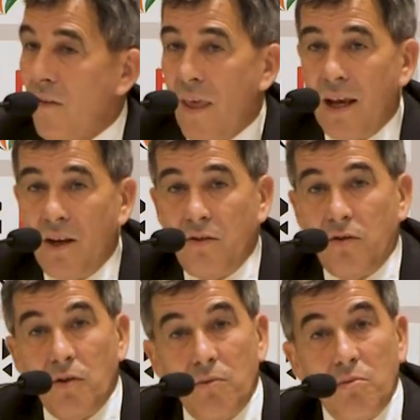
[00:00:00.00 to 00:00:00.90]

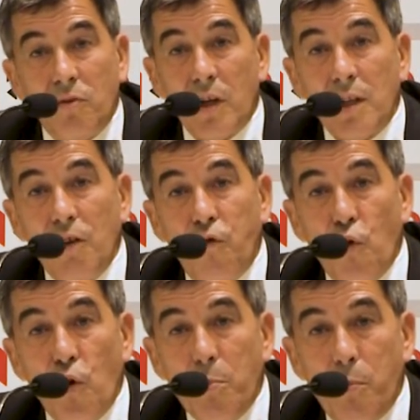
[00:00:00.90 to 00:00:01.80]
is
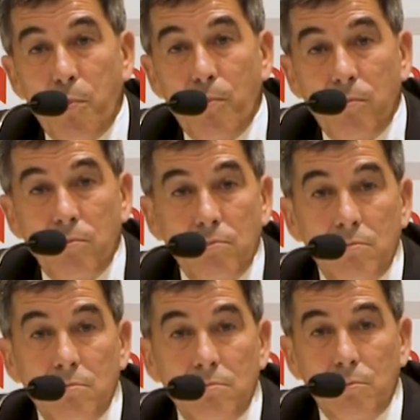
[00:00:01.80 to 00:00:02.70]

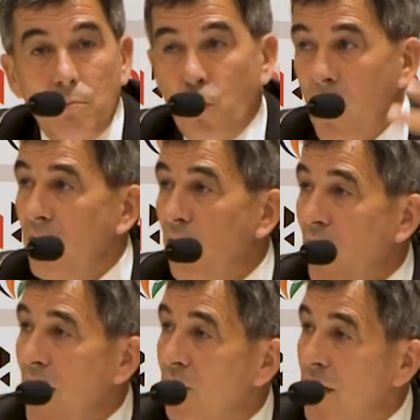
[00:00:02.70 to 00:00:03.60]

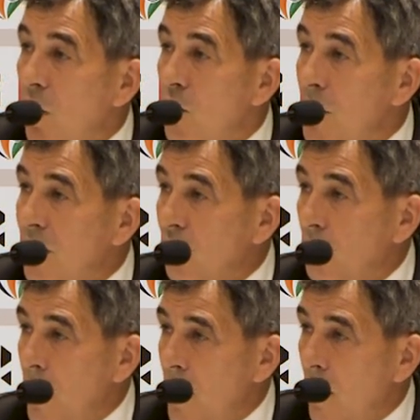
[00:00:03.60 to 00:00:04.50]
34.5 kilometers
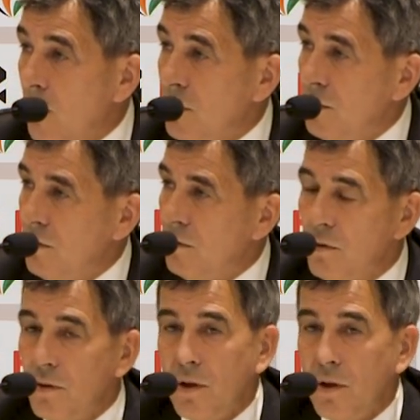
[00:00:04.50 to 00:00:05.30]
by hours,